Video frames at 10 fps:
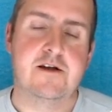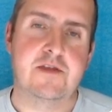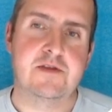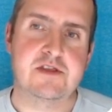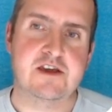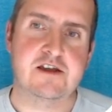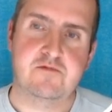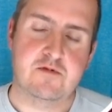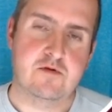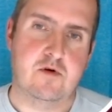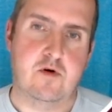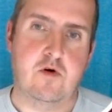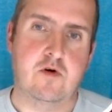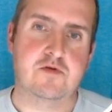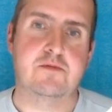and then the ticket will
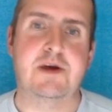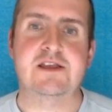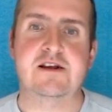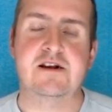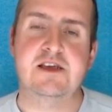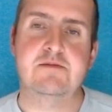automatically